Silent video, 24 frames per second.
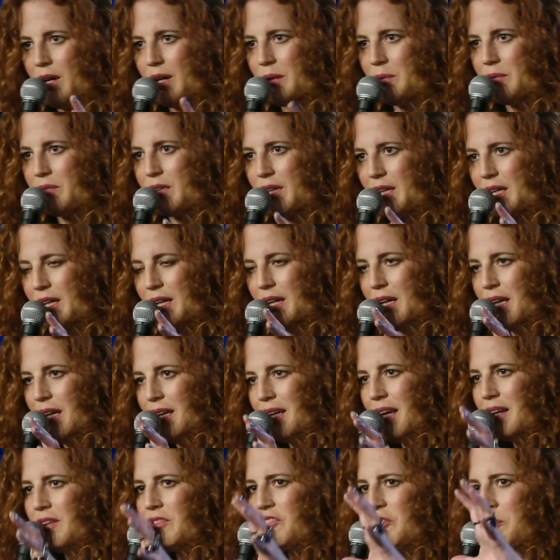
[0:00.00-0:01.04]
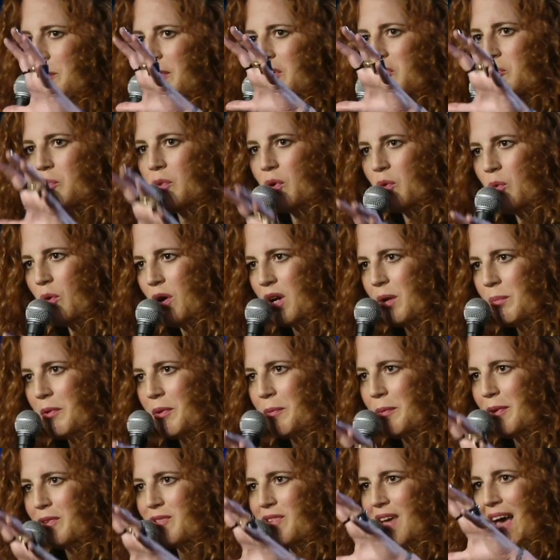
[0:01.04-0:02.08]
I was like, not just the best marijuana, but
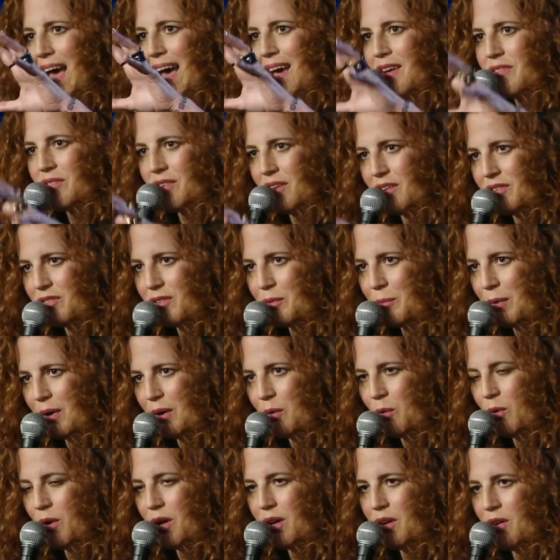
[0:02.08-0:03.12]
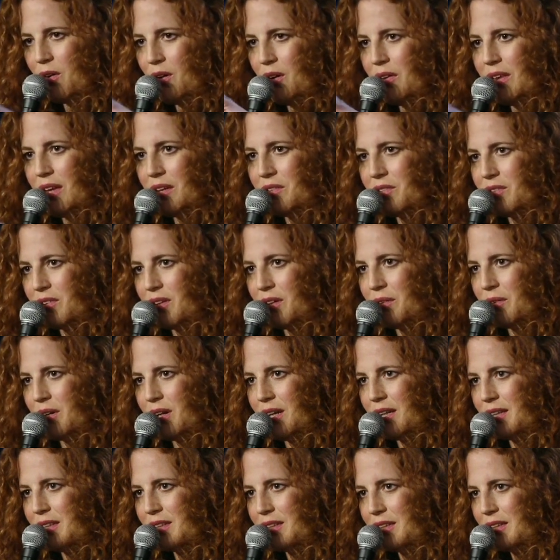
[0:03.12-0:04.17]
the best access to marijuana, all that shit,
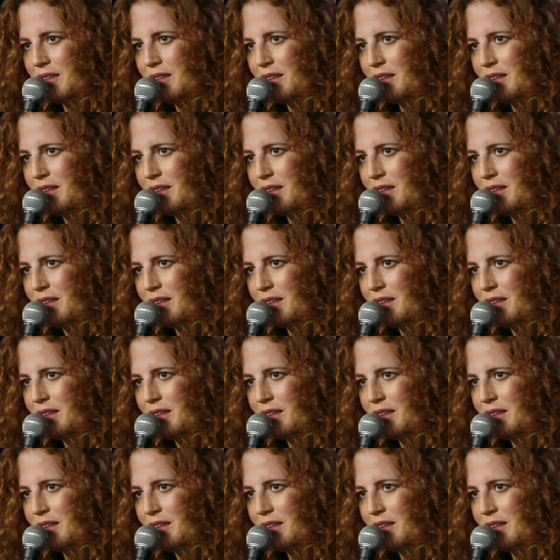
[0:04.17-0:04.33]
right?